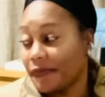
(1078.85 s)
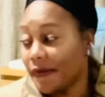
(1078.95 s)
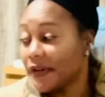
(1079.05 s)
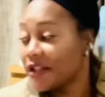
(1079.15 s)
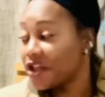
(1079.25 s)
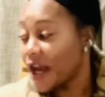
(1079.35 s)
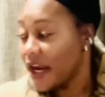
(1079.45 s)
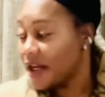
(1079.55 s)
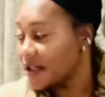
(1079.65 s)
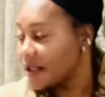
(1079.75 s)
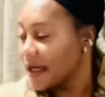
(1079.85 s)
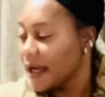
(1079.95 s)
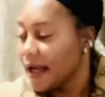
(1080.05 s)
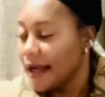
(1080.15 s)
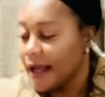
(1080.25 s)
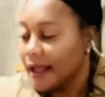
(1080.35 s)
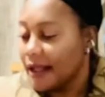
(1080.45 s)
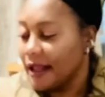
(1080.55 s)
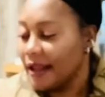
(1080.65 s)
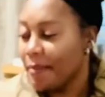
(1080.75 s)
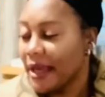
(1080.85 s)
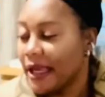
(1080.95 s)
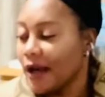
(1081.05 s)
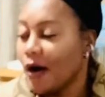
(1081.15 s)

It's changed. They're making